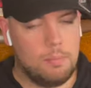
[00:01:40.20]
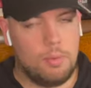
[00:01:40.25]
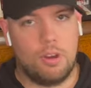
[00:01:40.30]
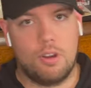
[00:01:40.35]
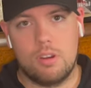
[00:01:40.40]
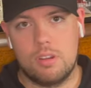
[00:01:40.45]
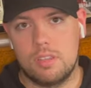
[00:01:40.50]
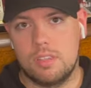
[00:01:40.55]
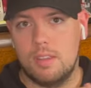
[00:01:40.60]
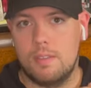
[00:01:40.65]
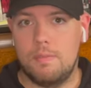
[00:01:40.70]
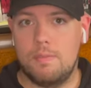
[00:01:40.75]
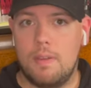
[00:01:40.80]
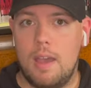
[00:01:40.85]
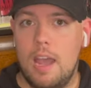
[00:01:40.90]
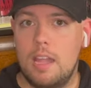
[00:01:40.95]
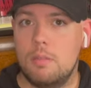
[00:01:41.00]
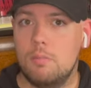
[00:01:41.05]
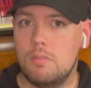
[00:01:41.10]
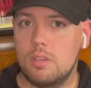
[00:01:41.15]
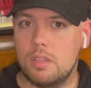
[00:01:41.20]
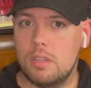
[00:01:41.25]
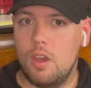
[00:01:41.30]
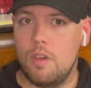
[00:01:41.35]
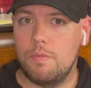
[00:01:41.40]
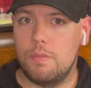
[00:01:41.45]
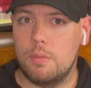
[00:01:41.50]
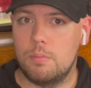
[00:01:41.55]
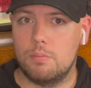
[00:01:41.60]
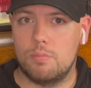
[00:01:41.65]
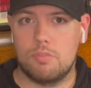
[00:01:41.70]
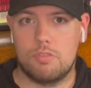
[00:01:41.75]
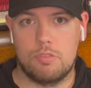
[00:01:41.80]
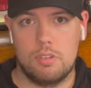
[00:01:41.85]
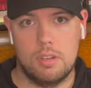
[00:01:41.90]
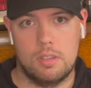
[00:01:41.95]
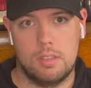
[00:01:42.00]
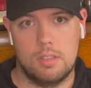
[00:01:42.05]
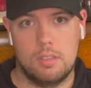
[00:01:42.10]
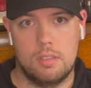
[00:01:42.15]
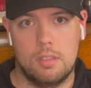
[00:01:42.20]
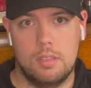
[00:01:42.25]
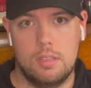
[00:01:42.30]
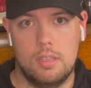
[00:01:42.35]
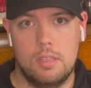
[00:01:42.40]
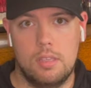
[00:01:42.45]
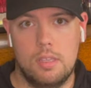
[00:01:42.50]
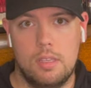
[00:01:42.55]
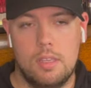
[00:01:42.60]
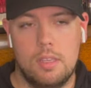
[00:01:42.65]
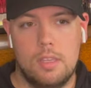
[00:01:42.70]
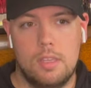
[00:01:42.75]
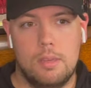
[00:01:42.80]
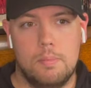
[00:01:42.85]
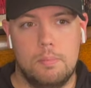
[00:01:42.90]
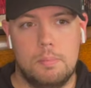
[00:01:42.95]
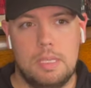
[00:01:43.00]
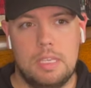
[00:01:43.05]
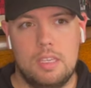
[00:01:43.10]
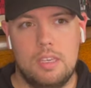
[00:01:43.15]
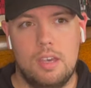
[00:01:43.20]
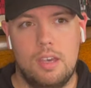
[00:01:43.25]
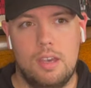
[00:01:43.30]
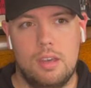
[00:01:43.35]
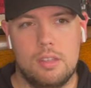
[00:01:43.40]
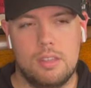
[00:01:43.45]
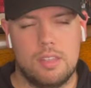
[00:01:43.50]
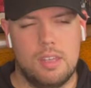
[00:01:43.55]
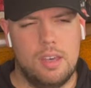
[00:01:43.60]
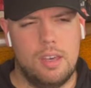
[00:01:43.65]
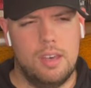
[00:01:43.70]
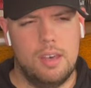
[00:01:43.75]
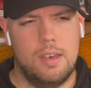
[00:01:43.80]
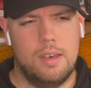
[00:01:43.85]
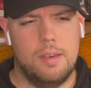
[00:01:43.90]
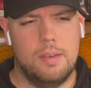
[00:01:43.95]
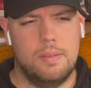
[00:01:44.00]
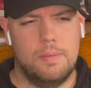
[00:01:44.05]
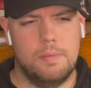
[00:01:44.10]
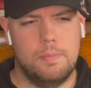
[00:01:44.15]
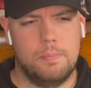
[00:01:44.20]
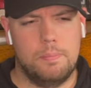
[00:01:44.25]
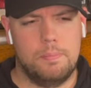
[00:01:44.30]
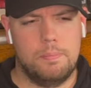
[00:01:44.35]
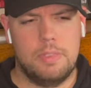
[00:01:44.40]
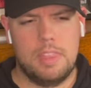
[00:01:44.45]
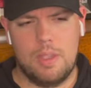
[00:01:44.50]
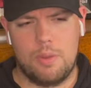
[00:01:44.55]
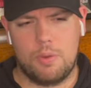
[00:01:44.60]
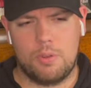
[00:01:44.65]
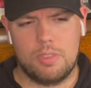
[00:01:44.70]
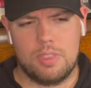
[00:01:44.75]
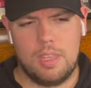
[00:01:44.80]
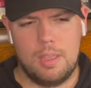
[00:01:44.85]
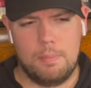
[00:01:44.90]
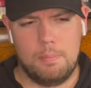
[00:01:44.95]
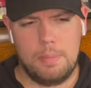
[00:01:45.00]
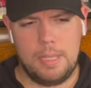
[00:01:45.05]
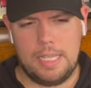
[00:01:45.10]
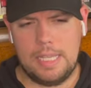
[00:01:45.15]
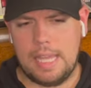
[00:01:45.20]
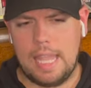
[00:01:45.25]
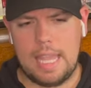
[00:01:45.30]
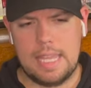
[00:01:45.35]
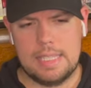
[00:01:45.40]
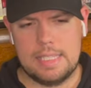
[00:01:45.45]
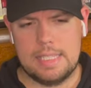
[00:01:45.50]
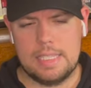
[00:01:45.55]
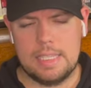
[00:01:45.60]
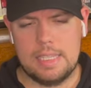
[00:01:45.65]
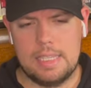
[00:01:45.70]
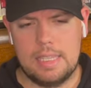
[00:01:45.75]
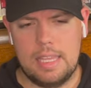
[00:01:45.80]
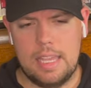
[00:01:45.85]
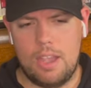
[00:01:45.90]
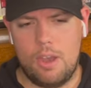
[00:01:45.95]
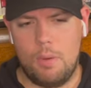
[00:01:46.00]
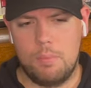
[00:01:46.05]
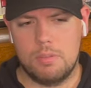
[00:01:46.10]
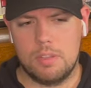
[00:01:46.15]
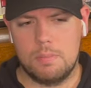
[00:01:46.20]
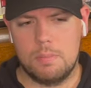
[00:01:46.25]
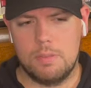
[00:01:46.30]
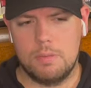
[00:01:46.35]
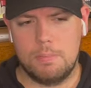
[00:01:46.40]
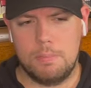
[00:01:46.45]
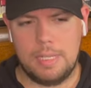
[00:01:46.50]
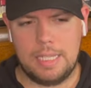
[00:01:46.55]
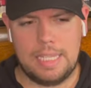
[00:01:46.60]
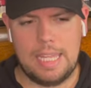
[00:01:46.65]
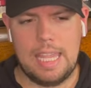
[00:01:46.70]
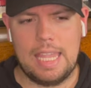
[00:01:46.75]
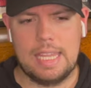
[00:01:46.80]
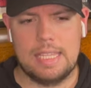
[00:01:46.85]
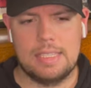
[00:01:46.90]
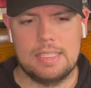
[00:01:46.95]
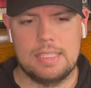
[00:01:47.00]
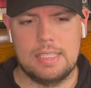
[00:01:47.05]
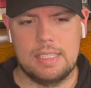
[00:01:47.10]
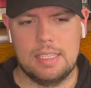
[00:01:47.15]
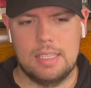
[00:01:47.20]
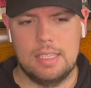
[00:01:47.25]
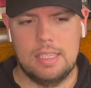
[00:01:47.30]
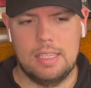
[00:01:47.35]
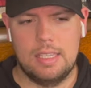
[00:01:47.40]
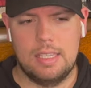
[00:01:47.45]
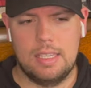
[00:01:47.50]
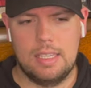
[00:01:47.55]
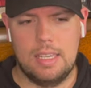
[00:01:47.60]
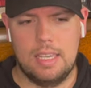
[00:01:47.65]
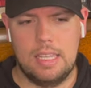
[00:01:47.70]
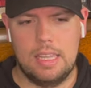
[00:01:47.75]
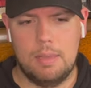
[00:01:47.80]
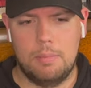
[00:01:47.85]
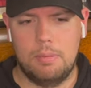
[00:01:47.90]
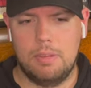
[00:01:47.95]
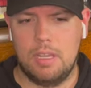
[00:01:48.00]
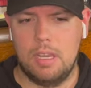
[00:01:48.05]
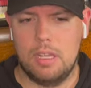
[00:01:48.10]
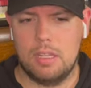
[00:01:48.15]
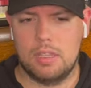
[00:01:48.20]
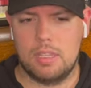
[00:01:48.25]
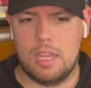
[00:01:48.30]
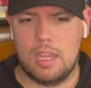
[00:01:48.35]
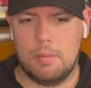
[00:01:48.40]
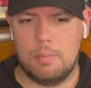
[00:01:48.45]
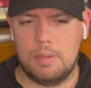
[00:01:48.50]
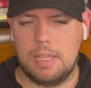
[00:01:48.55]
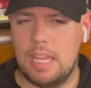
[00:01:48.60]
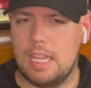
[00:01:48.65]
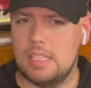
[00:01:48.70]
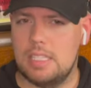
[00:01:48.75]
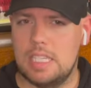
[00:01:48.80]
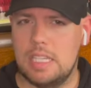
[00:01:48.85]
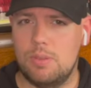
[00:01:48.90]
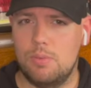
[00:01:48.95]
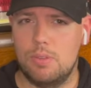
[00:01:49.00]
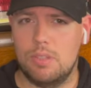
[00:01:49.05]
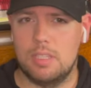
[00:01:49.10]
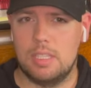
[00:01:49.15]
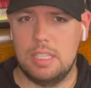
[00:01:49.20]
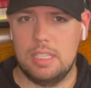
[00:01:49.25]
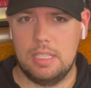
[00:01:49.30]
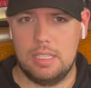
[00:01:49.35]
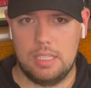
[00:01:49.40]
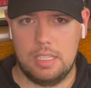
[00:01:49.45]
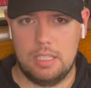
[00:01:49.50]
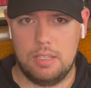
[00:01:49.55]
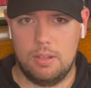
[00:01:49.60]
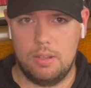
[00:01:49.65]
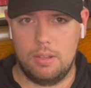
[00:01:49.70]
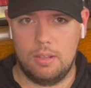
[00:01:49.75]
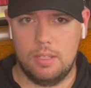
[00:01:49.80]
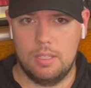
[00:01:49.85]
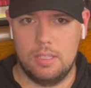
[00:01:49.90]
Bars, they found themselves in prison because of they were they planted, they helped someone plant in a place that planting was illegal.